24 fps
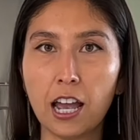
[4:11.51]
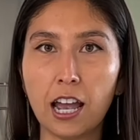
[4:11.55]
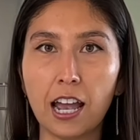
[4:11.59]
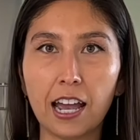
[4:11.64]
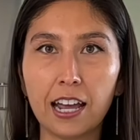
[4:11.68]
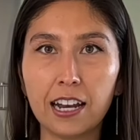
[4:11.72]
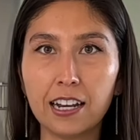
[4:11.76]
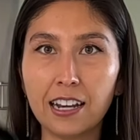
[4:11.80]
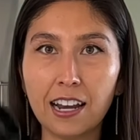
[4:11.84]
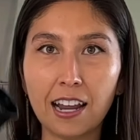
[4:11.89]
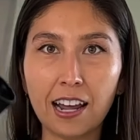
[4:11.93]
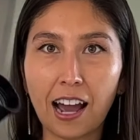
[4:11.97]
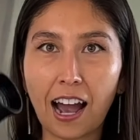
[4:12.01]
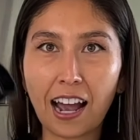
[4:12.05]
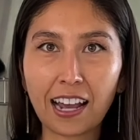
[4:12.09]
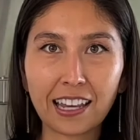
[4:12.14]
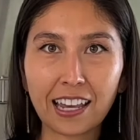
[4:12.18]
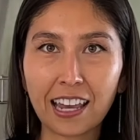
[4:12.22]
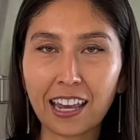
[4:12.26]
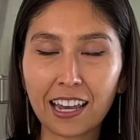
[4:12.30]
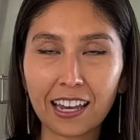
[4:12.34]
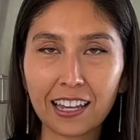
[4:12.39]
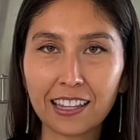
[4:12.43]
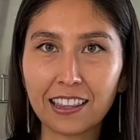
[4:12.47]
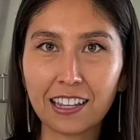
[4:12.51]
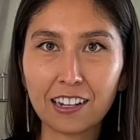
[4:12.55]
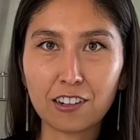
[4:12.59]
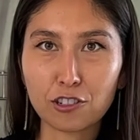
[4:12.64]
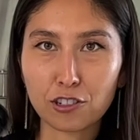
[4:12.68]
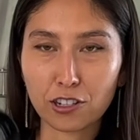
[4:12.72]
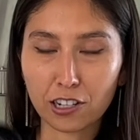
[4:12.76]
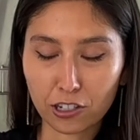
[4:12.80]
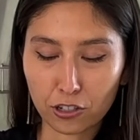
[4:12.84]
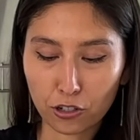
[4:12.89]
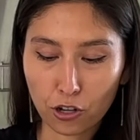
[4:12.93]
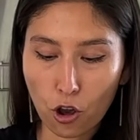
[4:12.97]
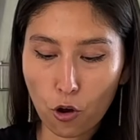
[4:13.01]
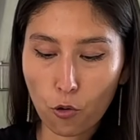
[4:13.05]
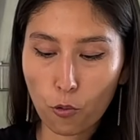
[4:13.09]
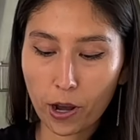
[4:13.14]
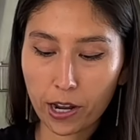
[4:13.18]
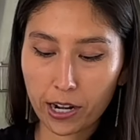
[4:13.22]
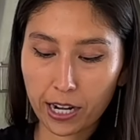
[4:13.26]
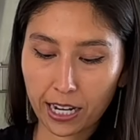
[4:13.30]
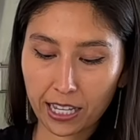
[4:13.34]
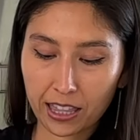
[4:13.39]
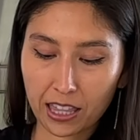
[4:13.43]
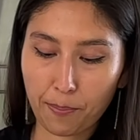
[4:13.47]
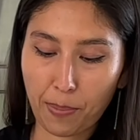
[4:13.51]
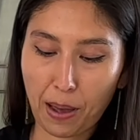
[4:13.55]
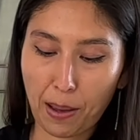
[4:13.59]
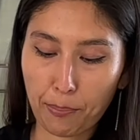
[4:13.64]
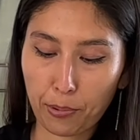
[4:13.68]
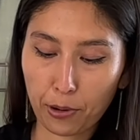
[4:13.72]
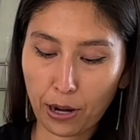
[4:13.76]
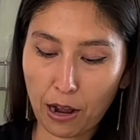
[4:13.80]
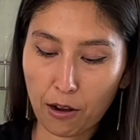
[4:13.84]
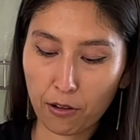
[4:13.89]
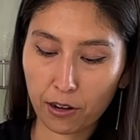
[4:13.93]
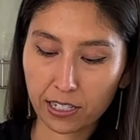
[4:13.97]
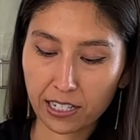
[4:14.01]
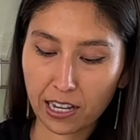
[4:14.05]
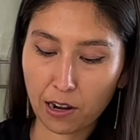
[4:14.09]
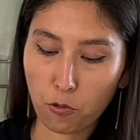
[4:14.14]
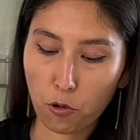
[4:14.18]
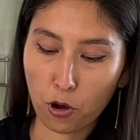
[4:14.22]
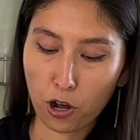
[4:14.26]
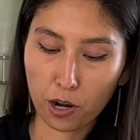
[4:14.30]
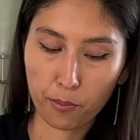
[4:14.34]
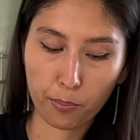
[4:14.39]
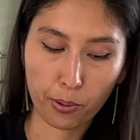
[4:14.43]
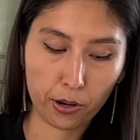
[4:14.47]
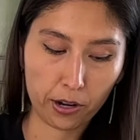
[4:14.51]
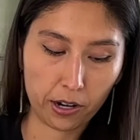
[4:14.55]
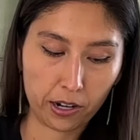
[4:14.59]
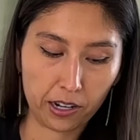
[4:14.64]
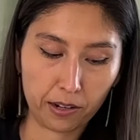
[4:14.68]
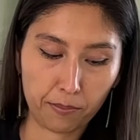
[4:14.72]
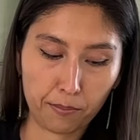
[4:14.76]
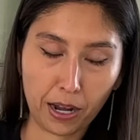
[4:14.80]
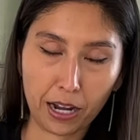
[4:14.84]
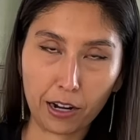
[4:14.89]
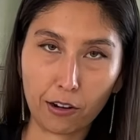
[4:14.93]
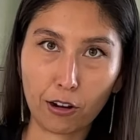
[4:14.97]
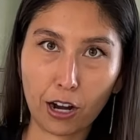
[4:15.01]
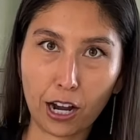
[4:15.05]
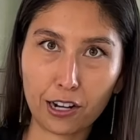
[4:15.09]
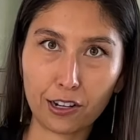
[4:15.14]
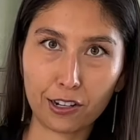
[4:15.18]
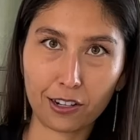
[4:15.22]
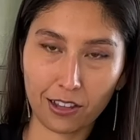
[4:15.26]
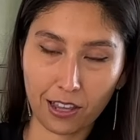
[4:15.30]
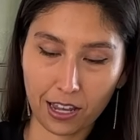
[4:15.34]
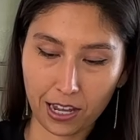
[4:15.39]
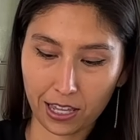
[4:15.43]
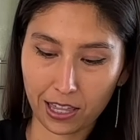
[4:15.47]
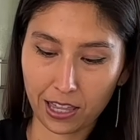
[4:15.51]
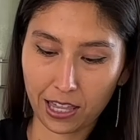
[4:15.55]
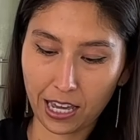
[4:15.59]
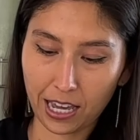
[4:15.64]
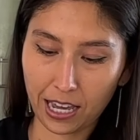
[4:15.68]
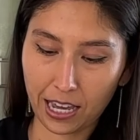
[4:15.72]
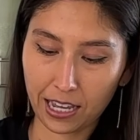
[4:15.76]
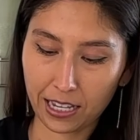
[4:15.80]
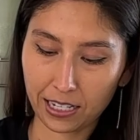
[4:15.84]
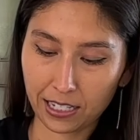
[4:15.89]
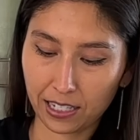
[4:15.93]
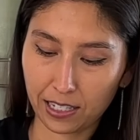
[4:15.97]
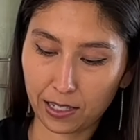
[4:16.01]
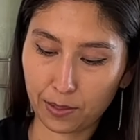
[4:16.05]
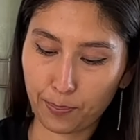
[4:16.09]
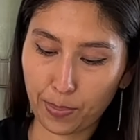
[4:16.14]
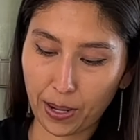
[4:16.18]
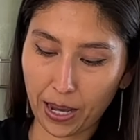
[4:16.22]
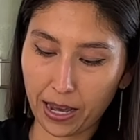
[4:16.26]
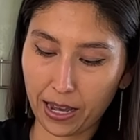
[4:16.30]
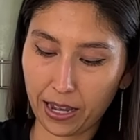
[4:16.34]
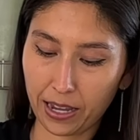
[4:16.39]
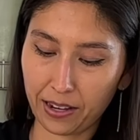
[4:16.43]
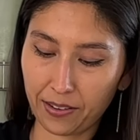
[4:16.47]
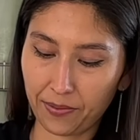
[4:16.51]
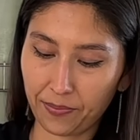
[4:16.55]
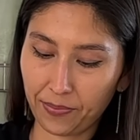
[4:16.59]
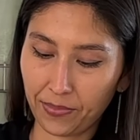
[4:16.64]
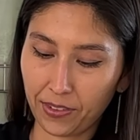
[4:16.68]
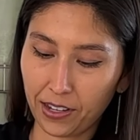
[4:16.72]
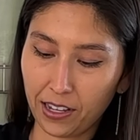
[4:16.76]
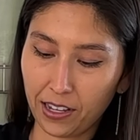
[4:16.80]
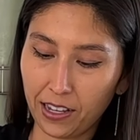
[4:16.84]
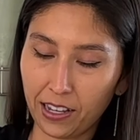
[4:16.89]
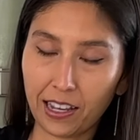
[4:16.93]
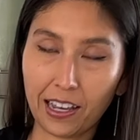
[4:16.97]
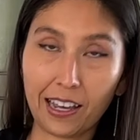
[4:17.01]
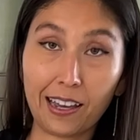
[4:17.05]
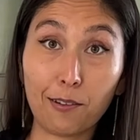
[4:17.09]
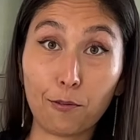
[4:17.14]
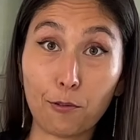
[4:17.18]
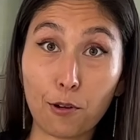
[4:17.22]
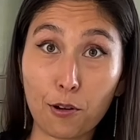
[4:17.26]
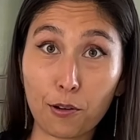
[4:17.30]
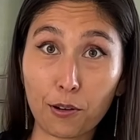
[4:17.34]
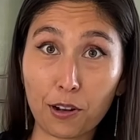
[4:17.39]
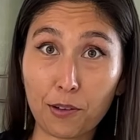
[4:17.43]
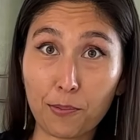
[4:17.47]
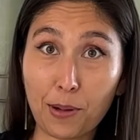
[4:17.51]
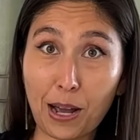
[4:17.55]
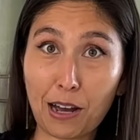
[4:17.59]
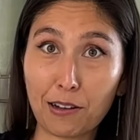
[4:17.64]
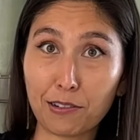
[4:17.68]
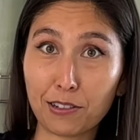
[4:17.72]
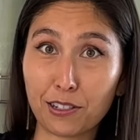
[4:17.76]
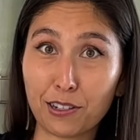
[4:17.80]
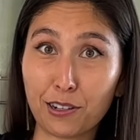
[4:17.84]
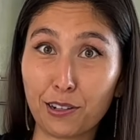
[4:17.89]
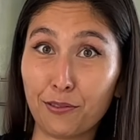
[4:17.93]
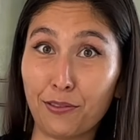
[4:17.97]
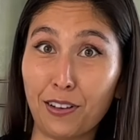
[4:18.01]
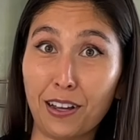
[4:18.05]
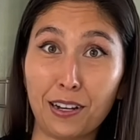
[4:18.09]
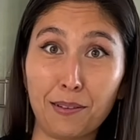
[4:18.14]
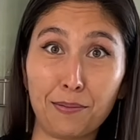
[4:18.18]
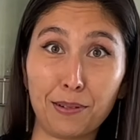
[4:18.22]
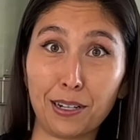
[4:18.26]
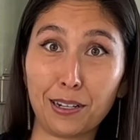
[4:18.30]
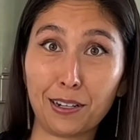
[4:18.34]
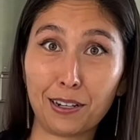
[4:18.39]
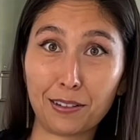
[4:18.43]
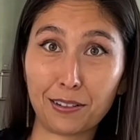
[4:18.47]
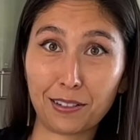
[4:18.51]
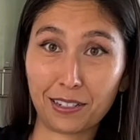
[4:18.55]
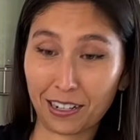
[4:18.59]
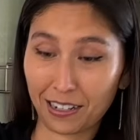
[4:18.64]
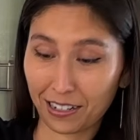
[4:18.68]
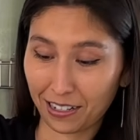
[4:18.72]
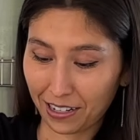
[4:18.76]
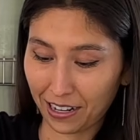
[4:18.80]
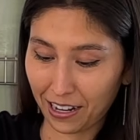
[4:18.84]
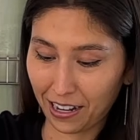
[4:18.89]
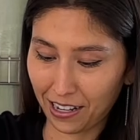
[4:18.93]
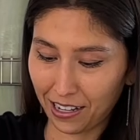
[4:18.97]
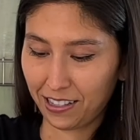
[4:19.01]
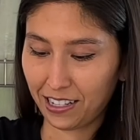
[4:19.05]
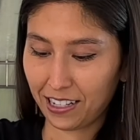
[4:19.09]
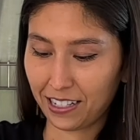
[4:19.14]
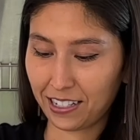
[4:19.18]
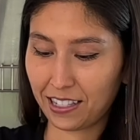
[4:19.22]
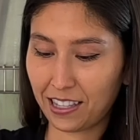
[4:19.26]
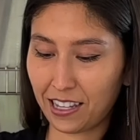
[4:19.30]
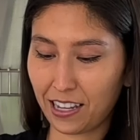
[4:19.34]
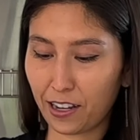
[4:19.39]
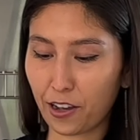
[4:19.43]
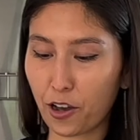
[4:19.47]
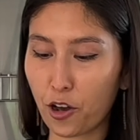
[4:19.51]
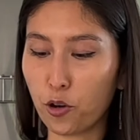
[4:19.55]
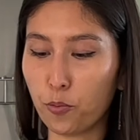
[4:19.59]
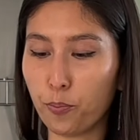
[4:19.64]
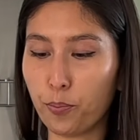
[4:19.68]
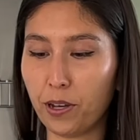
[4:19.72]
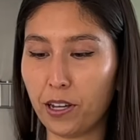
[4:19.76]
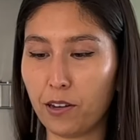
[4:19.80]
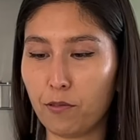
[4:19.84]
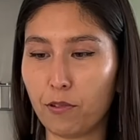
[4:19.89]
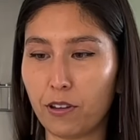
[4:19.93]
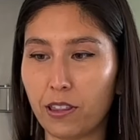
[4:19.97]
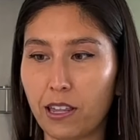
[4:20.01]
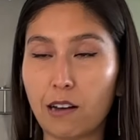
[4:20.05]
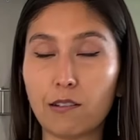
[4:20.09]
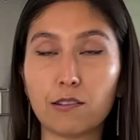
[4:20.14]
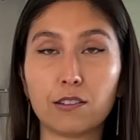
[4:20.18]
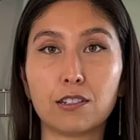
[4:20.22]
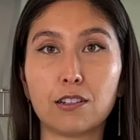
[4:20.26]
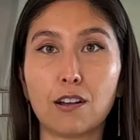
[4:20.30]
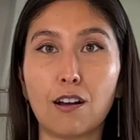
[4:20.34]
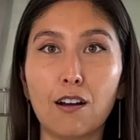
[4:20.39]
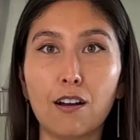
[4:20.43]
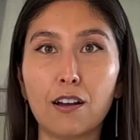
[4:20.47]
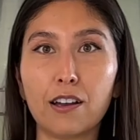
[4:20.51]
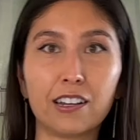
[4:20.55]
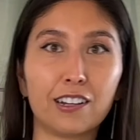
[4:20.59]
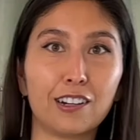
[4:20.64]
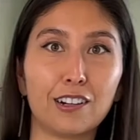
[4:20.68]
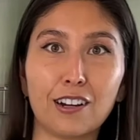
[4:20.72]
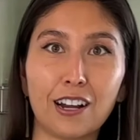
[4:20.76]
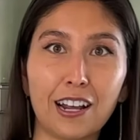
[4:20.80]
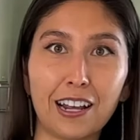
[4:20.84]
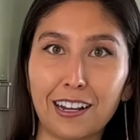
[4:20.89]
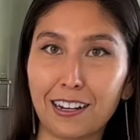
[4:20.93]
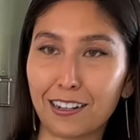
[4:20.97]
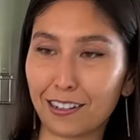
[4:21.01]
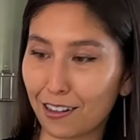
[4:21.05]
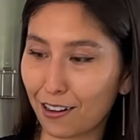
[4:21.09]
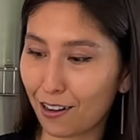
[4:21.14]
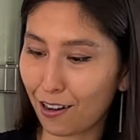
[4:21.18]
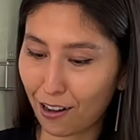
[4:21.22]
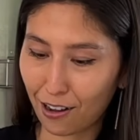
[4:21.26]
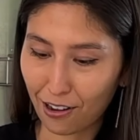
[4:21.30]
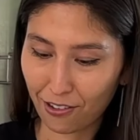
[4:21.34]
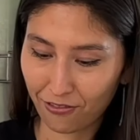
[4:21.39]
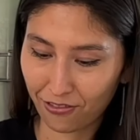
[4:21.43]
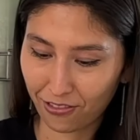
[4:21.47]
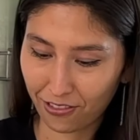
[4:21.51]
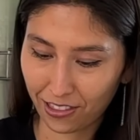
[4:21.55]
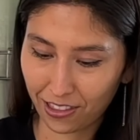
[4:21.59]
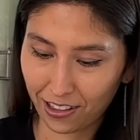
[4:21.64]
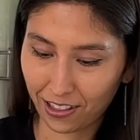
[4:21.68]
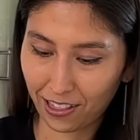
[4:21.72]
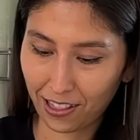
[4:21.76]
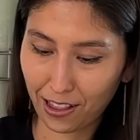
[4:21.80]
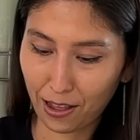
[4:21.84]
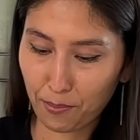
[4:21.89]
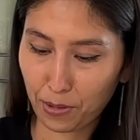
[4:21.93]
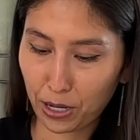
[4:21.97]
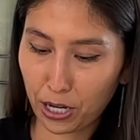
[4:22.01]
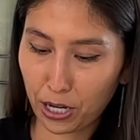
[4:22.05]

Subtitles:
And there's like no way to get the pepper out because I want to put it in my grinder like this, but it won't come out. So if anybody knows how to get this thing open without sawing your hand off, let me